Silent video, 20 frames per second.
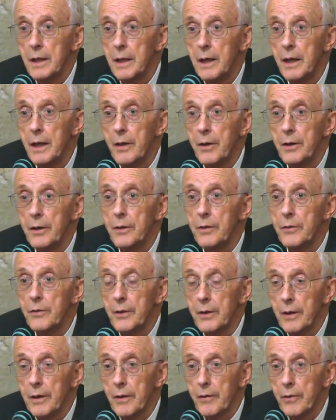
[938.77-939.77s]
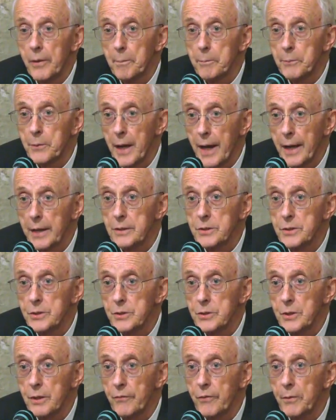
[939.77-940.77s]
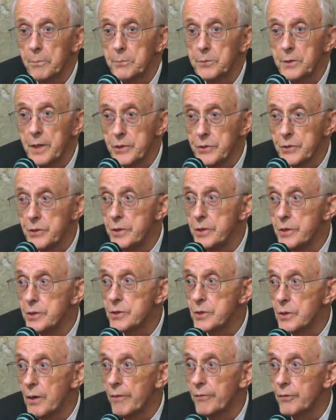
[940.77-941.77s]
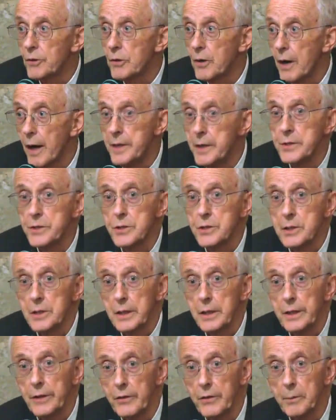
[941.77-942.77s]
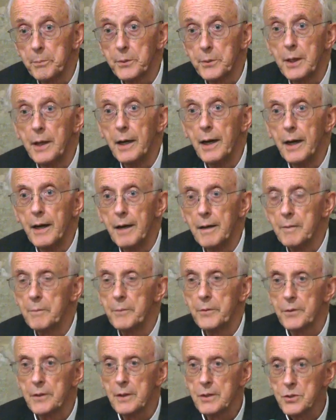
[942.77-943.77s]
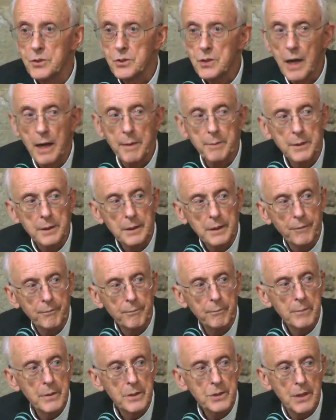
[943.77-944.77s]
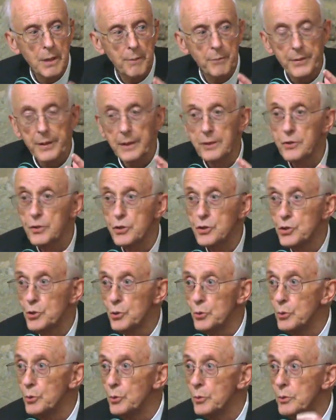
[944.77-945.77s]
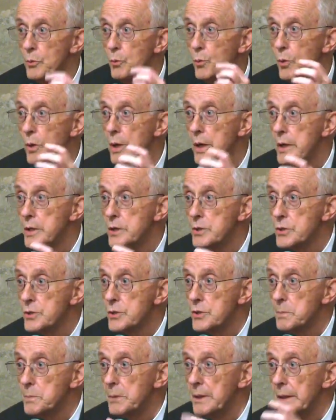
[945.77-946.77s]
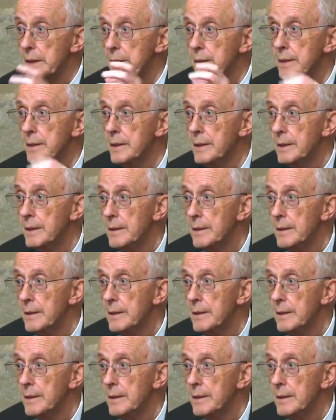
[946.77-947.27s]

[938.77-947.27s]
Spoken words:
the practice of the presence of Christ in the prayer. But this time he'd given me something to do, words to speak,